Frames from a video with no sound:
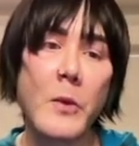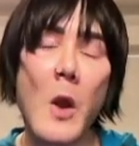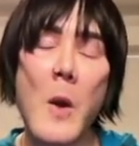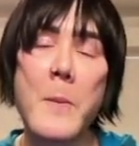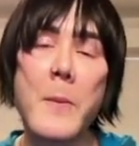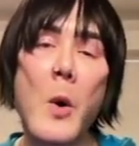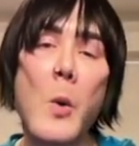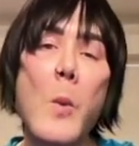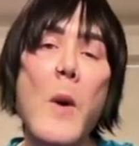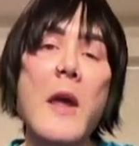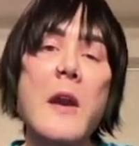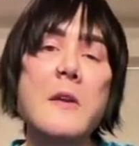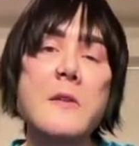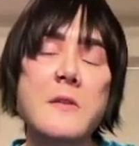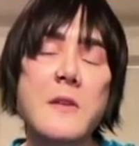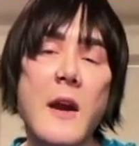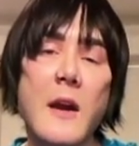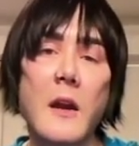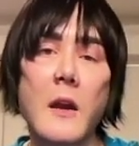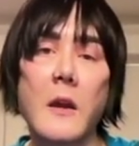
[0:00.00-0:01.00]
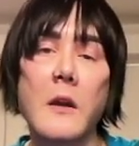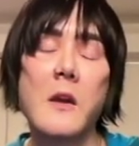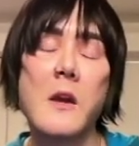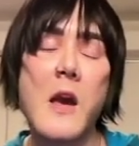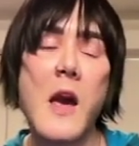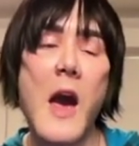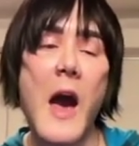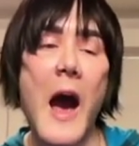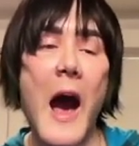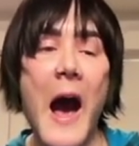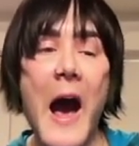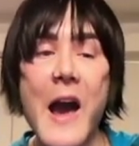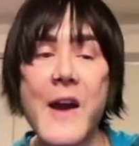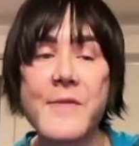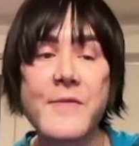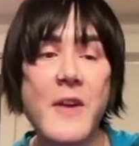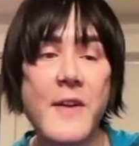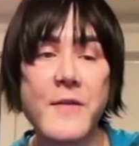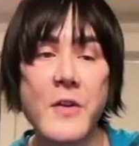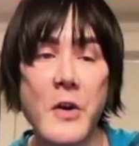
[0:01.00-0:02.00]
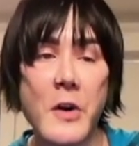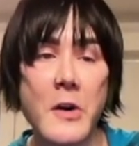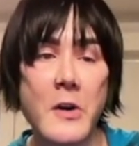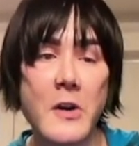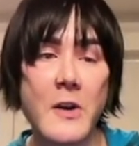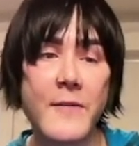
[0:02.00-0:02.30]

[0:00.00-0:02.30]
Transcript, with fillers: but wait a second, I've never heard